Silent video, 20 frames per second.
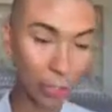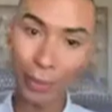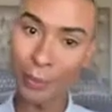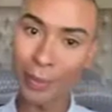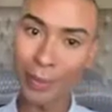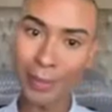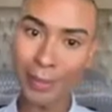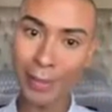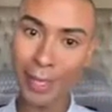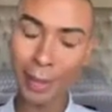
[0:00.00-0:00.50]
Let
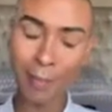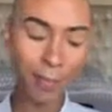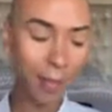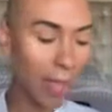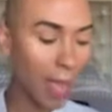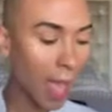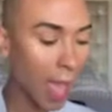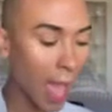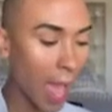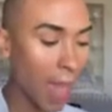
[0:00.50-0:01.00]
me just open
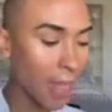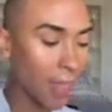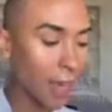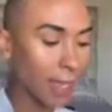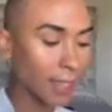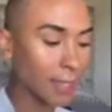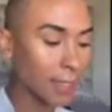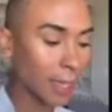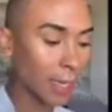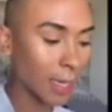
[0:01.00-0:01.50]
this up.
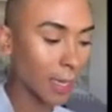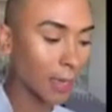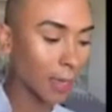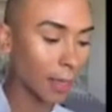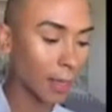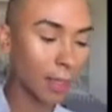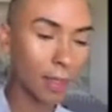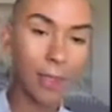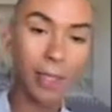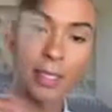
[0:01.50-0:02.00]
And then I
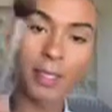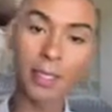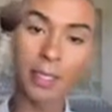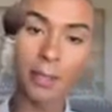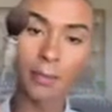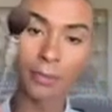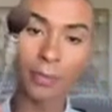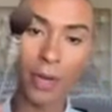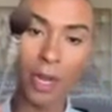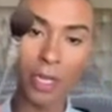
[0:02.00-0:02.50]
take
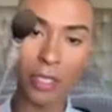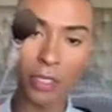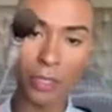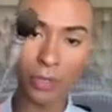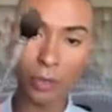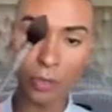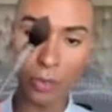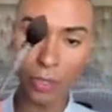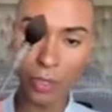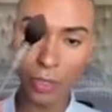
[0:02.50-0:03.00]
this little
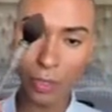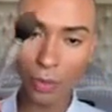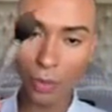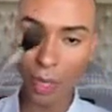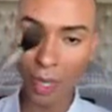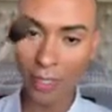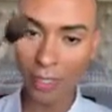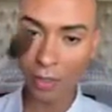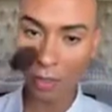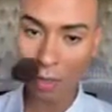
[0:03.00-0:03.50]
brush,
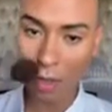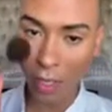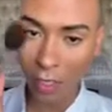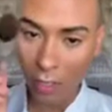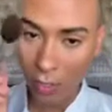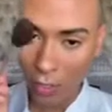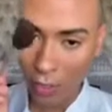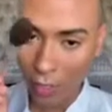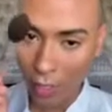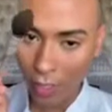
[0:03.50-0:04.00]
also
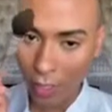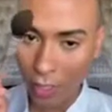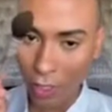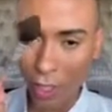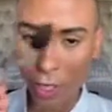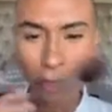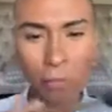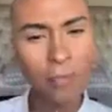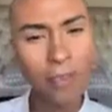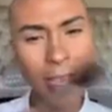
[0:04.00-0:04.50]
nice and
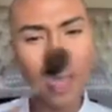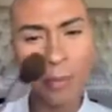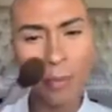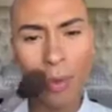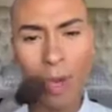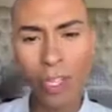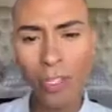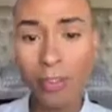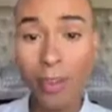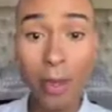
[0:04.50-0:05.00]
concentrated, not
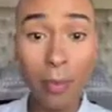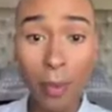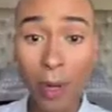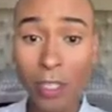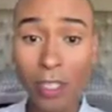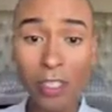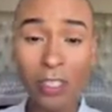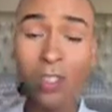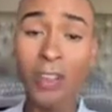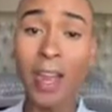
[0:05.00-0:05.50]
a fan
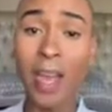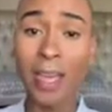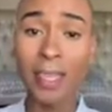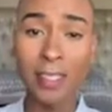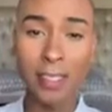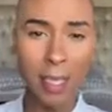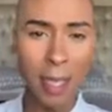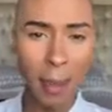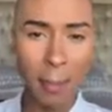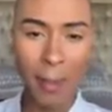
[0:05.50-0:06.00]
brush. Fan
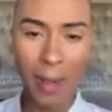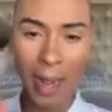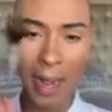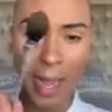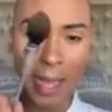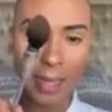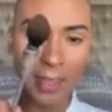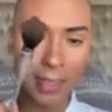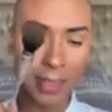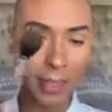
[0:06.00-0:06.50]
brushes are nice,
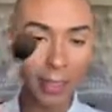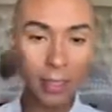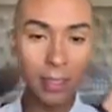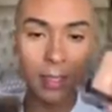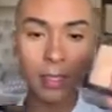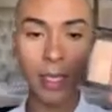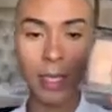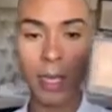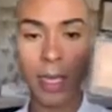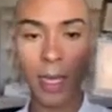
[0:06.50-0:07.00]
but I
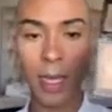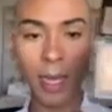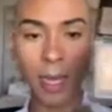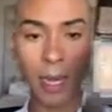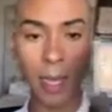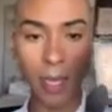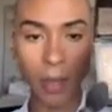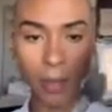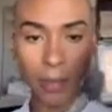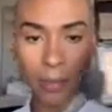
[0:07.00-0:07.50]
like this.
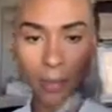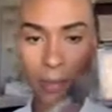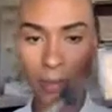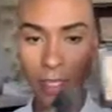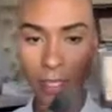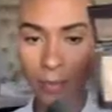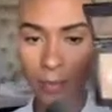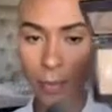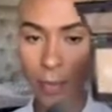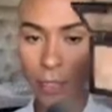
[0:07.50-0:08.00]
And I
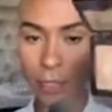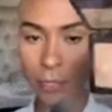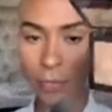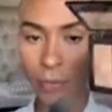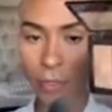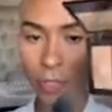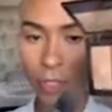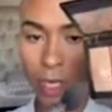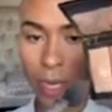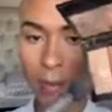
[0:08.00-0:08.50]
go into
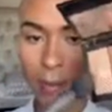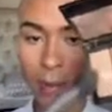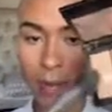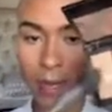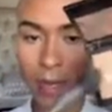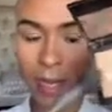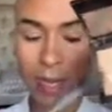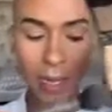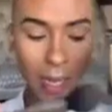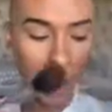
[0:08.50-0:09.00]
this beautiful
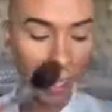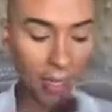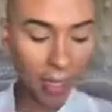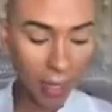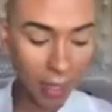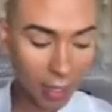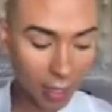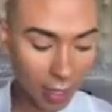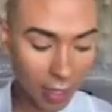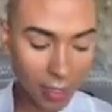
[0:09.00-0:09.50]
champagne
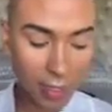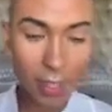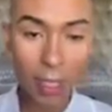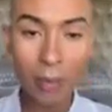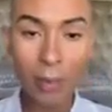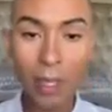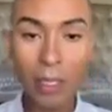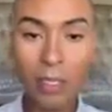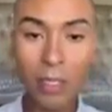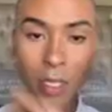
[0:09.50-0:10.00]
color, and they're
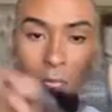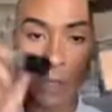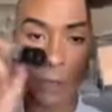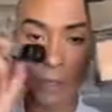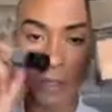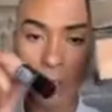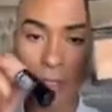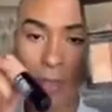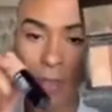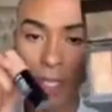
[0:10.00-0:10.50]
the
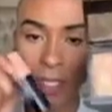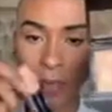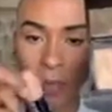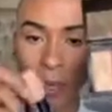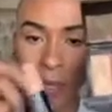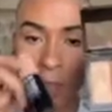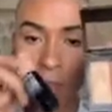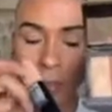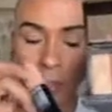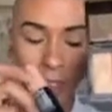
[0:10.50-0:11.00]
similar tone,
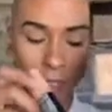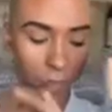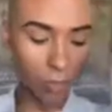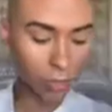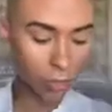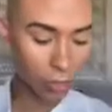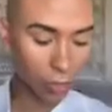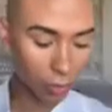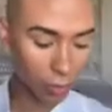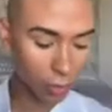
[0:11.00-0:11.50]
so that's why
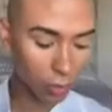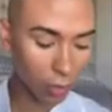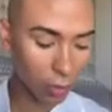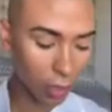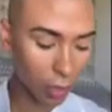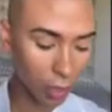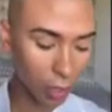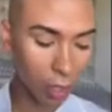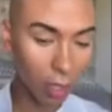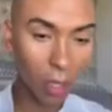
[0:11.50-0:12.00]
I use these
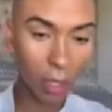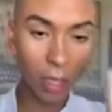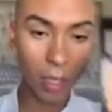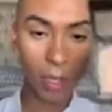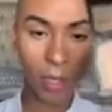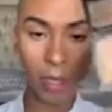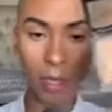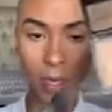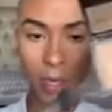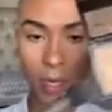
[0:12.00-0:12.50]
two.
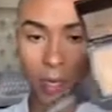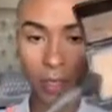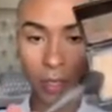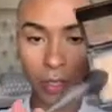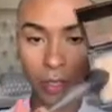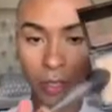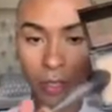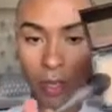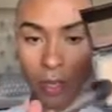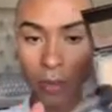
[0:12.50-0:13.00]

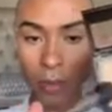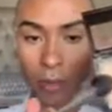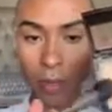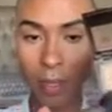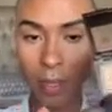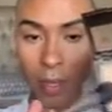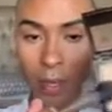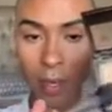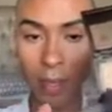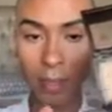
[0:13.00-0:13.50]
And I
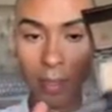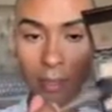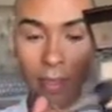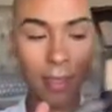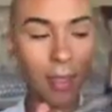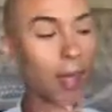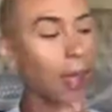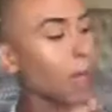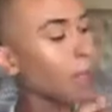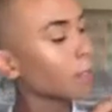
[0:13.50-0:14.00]
just go
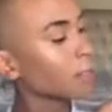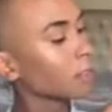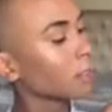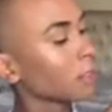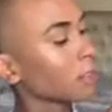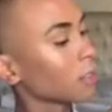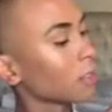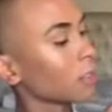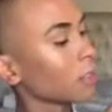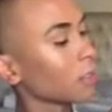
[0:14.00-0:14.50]
in like
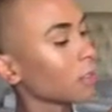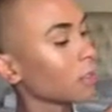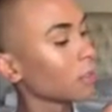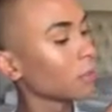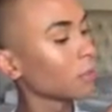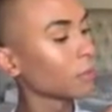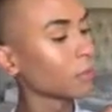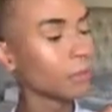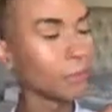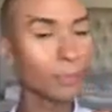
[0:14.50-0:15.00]

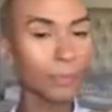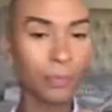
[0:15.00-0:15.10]
that.